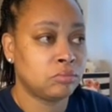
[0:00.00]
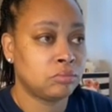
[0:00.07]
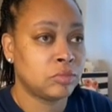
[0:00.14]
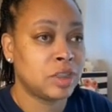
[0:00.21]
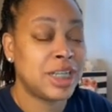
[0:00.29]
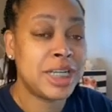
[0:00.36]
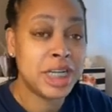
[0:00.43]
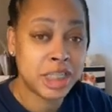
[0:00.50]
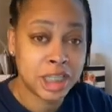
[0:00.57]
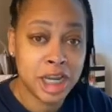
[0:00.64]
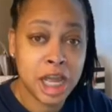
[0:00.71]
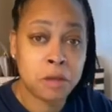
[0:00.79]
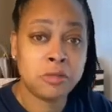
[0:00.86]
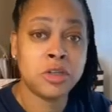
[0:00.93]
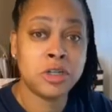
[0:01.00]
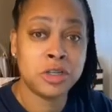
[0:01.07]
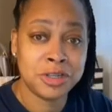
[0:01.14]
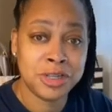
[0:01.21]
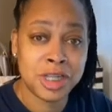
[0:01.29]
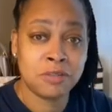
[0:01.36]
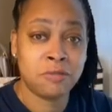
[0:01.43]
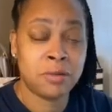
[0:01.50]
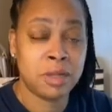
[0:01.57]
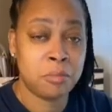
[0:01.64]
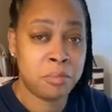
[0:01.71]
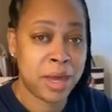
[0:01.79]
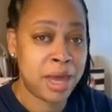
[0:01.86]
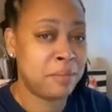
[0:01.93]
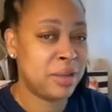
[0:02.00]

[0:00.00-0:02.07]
initially I was going to do this from the bed,